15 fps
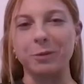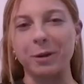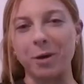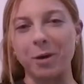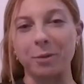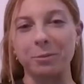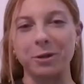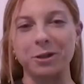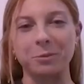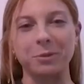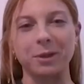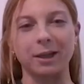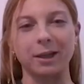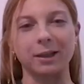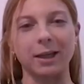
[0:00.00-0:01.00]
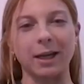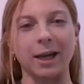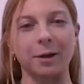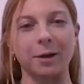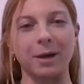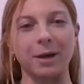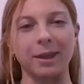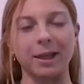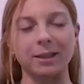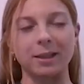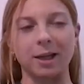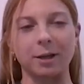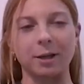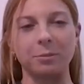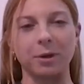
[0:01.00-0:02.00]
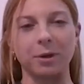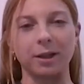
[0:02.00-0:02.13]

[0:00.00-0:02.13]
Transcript: to my mom or something at that mm-hmm. time.